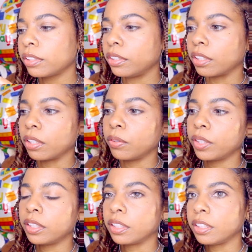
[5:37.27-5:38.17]
you know,
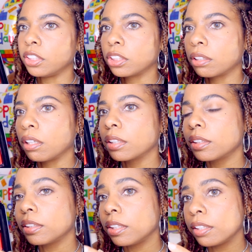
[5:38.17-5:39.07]
and then each gloss
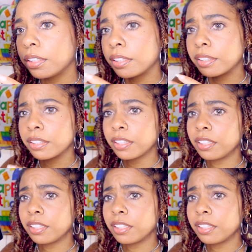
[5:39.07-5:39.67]
is in there.